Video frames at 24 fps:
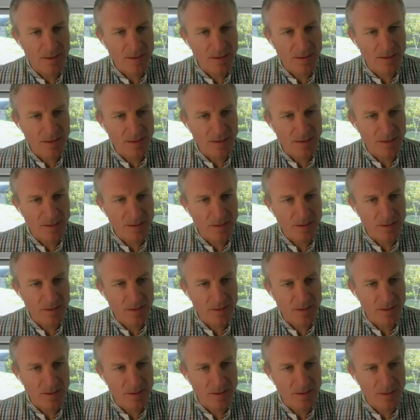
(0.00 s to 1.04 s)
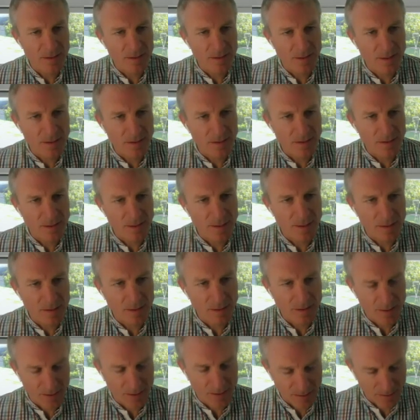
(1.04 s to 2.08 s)

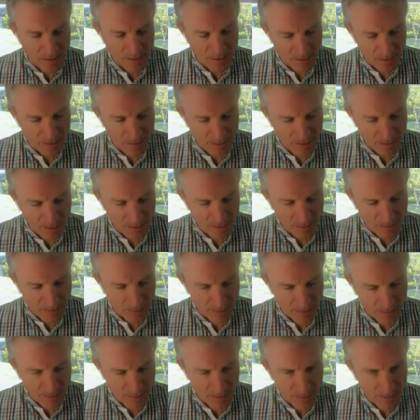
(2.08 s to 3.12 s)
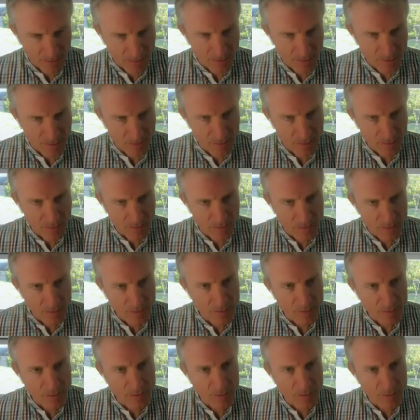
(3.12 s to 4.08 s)
This person isn't speaking.